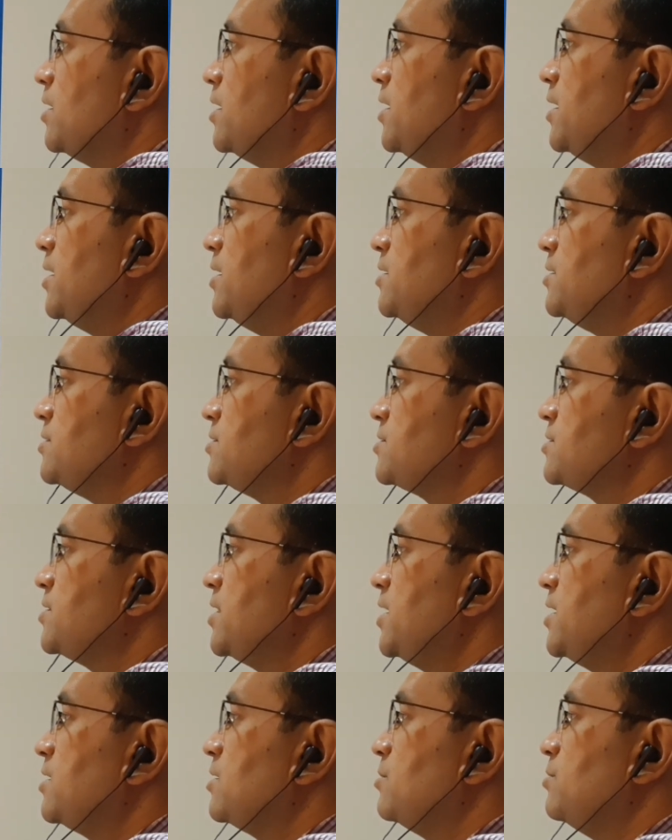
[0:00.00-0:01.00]
and
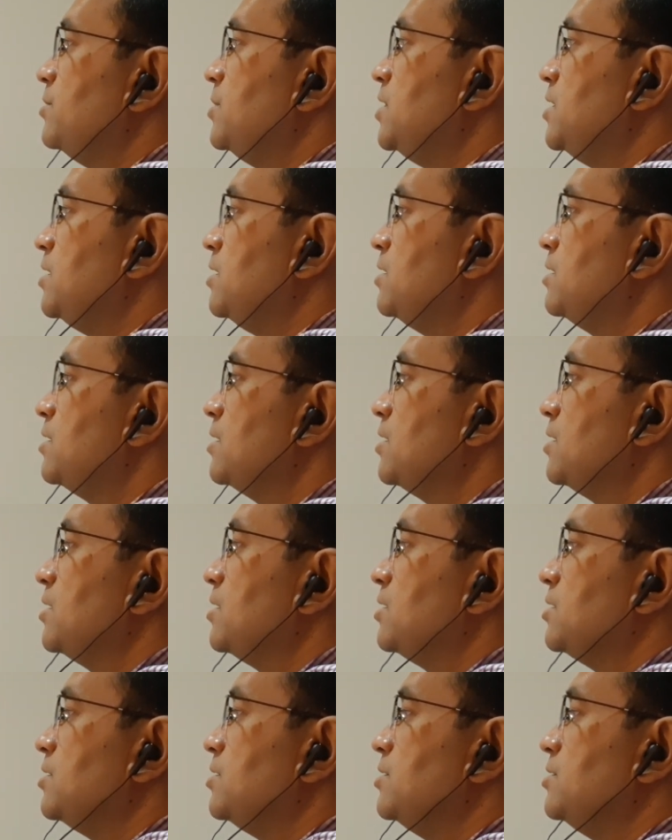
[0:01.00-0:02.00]
set B
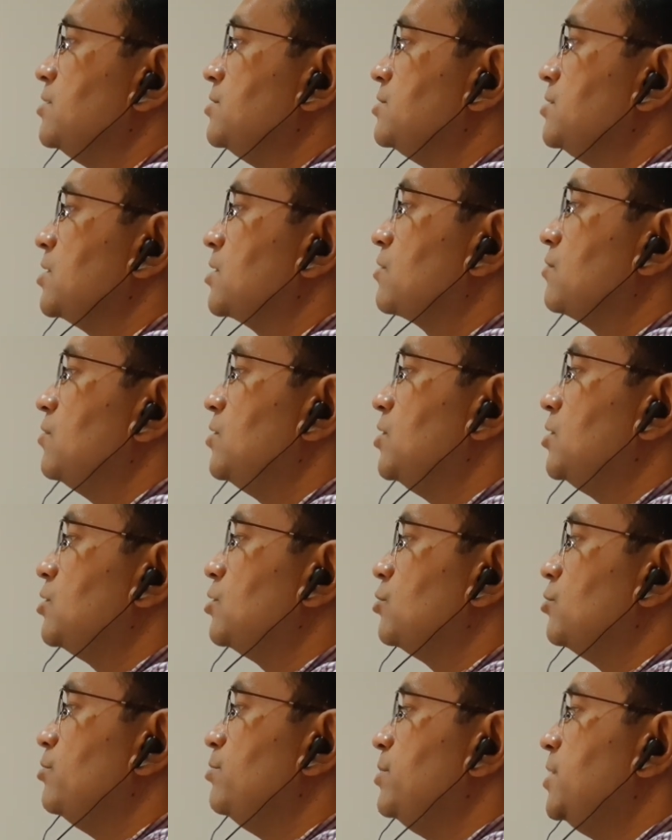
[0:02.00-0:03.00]
is equal
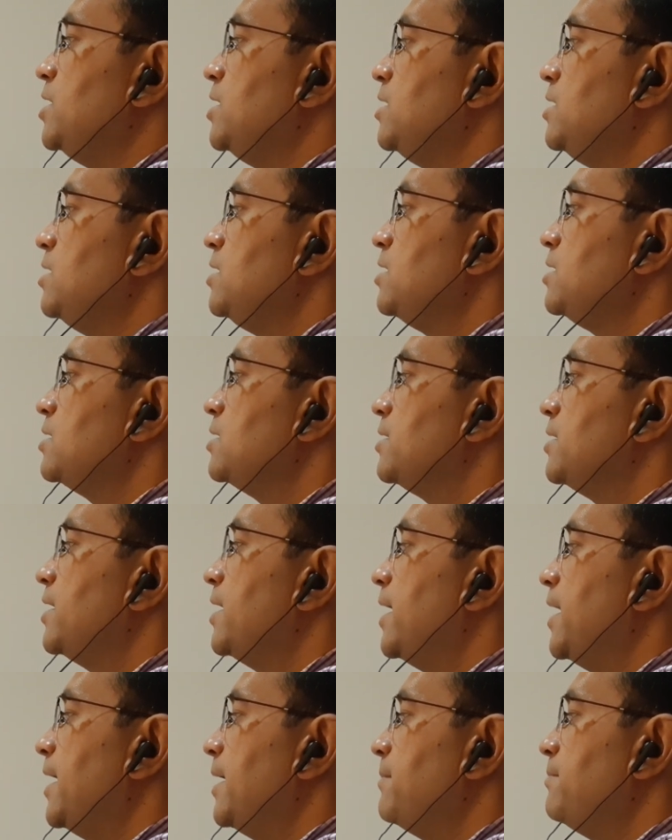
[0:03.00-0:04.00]
to B
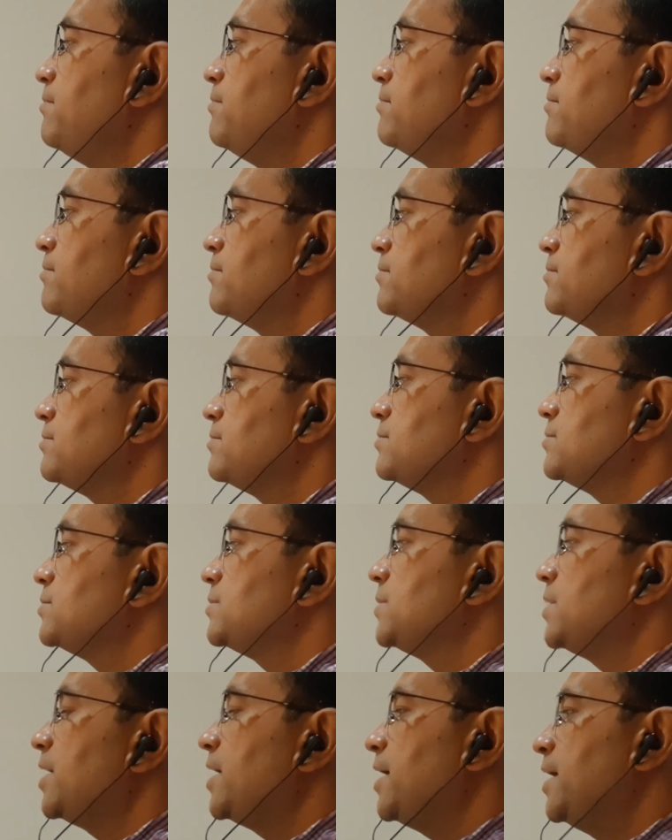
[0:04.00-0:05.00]
and
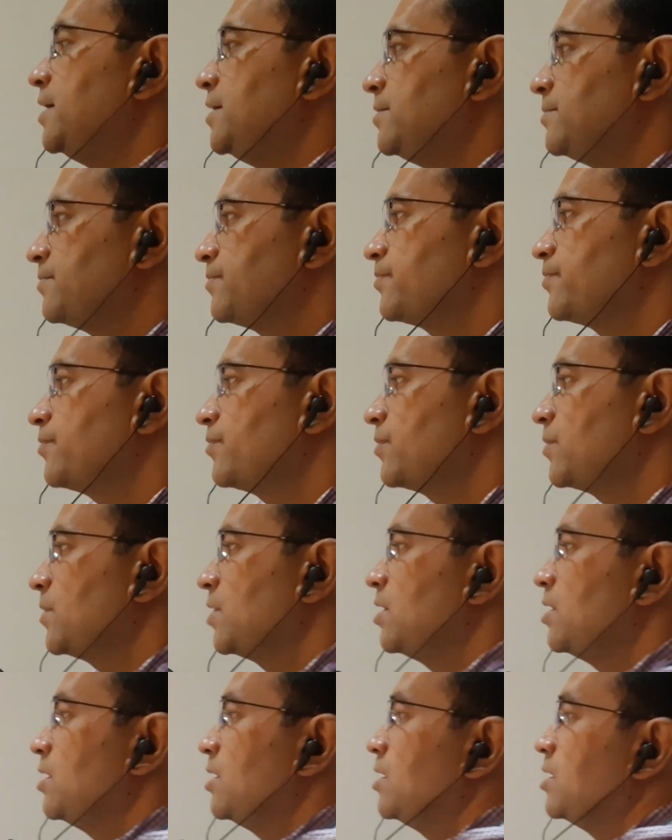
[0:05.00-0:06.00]

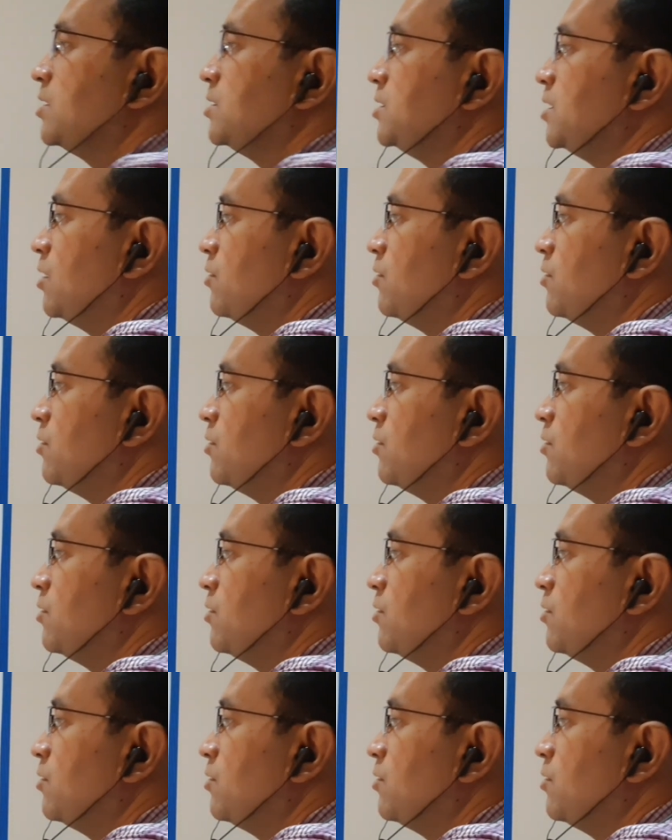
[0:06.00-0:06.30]
A.